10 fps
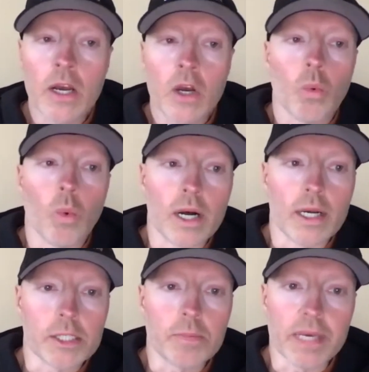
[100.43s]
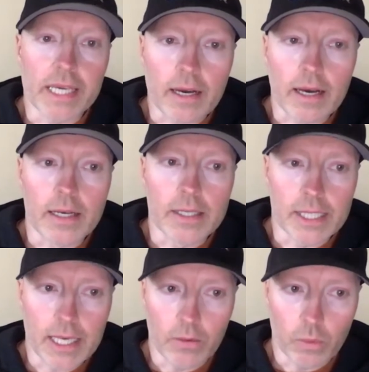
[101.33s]
was because
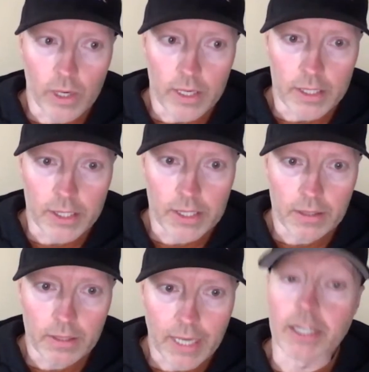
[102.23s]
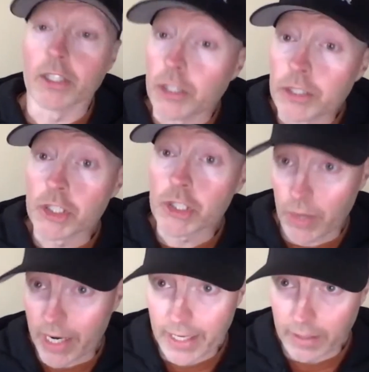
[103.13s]
it was kind of good
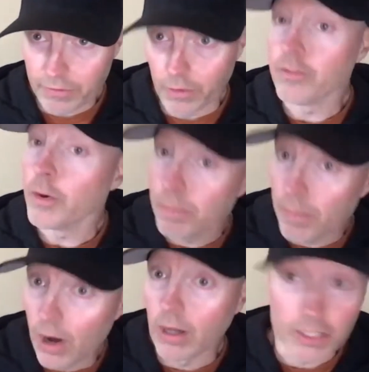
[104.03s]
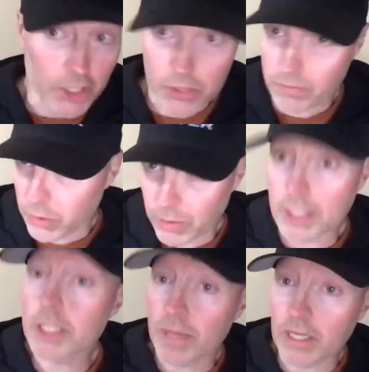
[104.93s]
training for football and just doing
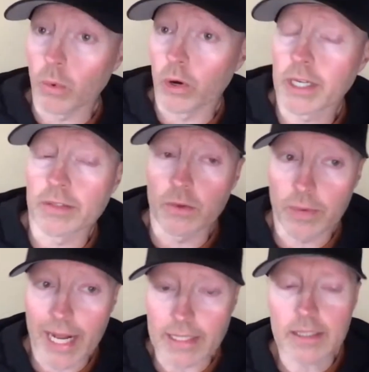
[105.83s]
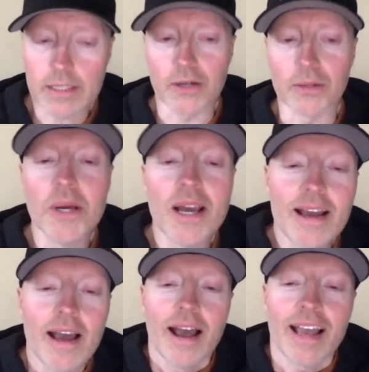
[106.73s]
speed work and the rest. So
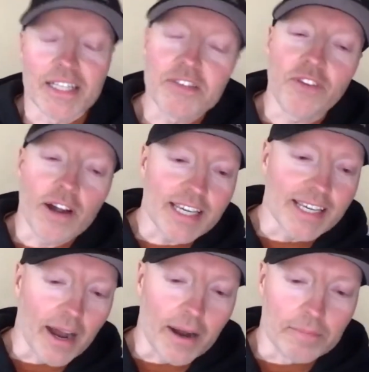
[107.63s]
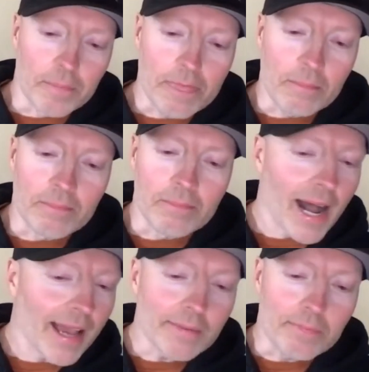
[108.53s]
it's funny,
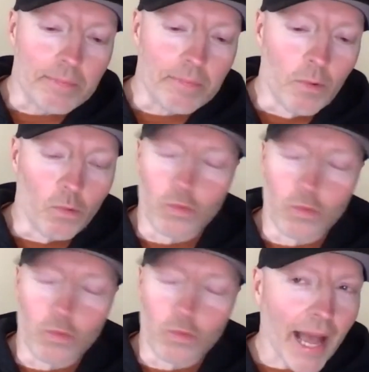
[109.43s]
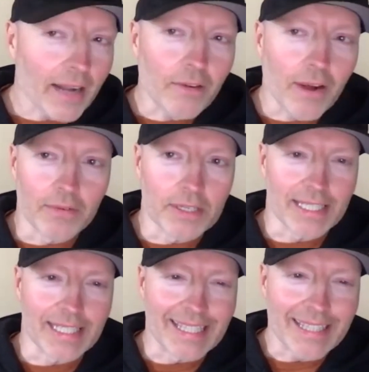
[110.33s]
my running background is
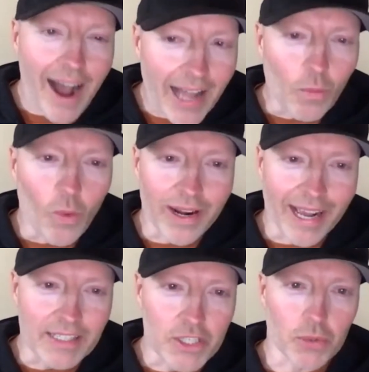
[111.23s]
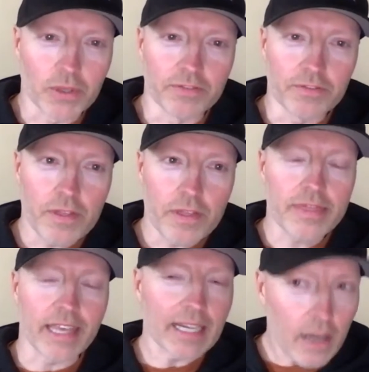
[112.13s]
not what I sort of
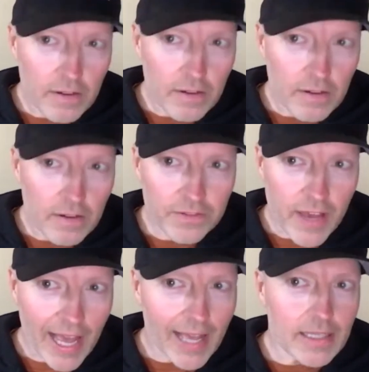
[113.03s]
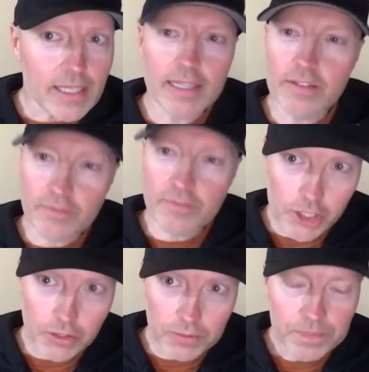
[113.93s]
think of as conventional.